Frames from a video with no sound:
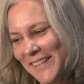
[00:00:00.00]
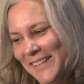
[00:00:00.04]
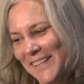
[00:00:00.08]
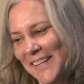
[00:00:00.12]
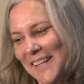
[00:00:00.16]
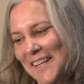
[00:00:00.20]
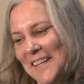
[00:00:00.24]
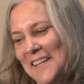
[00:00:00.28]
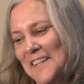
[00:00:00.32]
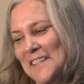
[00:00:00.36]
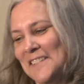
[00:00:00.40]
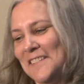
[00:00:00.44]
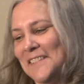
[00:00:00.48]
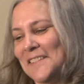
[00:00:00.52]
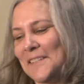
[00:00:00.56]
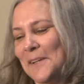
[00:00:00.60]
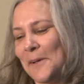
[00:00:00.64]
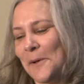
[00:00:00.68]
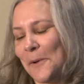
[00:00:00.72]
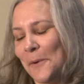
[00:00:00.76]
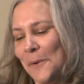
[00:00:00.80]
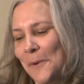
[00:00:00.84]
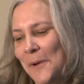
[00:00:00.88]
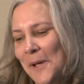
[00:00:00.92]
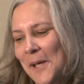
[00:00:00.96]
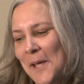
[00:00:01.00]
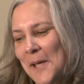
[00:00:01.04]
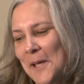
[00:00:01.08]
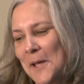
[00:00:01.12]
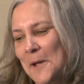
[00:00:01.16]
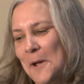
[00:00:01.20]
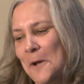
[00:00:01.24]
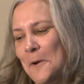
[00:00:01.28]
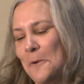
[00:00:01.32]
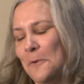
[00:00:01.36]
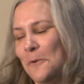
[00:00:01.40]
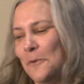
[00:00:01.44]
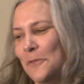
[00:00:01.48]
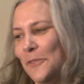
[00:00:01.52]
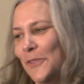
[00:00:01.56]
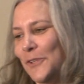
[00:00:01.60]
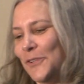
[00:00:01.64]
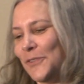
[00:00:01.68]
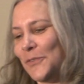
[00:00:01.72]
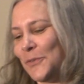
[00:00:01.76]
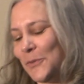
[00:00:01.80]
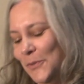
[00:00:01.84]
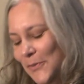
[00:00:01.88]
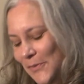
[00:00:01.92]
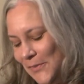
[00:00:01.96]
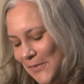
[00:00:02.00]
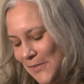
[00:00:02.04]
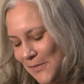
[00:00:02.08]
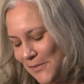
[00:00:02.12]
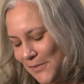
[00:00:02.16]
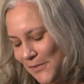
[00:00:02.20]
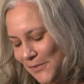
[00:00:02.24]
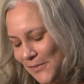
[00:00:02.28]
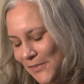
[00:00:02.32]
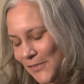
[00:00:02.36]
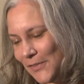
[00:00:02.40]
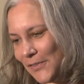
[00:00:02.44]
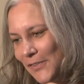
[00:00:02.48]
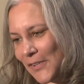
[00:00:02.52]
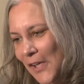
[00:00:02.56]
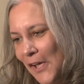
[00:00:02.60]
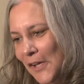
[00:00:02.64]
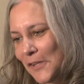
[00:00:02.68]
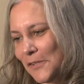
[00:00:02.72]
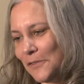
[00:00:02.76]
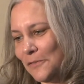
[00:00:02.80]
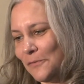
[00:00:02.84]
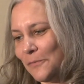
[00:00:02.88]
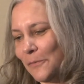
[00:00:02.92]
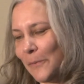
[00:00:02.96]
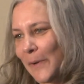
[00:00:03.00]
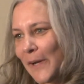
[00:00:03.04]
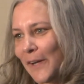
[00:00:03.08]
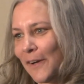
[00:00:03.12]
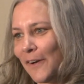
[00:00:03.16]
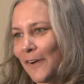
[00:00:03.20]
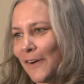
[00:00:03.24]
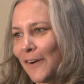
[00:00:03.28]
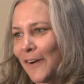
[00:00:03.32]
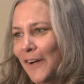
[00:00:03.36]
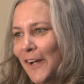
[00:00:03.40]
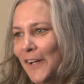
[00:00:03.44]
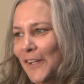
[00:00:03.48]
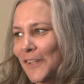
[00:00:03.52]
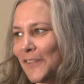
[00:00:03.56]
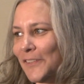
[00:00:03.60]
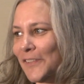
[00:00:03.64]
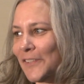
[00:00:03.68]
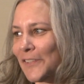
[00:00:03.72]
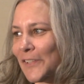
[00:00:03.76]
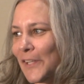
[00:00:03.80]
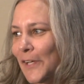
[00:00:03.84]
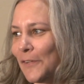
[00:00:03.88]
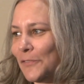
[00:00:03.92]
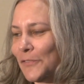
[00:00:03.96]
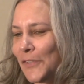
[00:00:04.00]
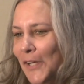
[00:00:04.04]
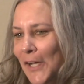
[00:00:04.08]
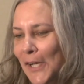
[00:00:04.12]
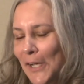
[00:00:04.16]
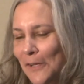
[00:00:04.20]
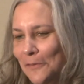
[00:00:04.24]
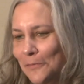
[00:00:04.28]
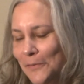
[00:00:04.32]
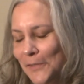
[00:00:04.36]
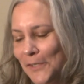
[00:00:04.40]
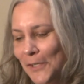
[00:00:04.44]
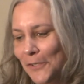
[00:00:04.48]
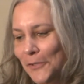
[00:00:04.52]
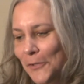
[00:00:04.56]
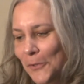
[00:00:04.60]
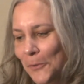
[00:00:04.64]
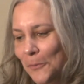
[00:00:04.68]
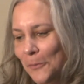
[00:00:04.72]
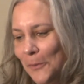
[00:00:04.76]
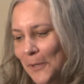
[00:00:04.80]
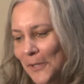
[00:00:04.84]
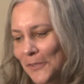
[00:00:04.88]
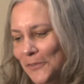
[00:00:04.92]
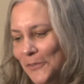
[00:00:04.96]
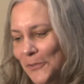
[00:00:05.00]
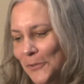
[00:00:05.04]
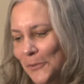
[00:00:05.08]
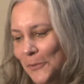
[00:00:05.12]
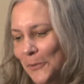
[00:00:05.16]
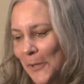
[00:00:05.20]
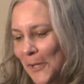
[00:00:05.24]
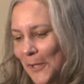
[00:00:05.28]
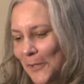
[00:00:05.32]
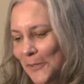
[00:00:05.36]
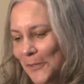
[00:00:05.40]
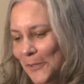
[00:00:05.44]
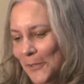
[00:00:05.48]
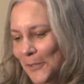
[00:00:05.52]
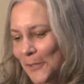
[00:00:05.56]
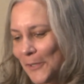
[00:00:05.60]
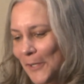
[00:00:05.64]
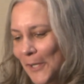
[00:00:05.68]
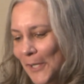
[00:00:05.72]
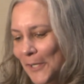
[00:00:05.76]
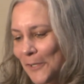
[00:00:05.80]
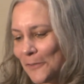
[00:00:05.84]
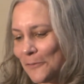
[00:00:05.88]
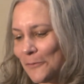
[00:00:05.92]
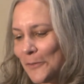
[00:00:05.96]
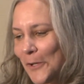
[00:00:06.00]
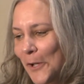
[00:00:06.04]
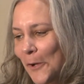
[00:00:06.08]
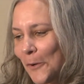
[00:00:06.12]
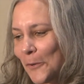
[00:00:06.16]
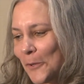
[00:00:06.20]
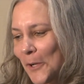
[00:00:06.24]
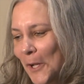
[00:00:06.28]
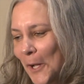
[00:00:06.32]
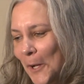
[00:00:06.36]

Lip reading: So this is kind of where it's left off, and I don't want to end on a negative note.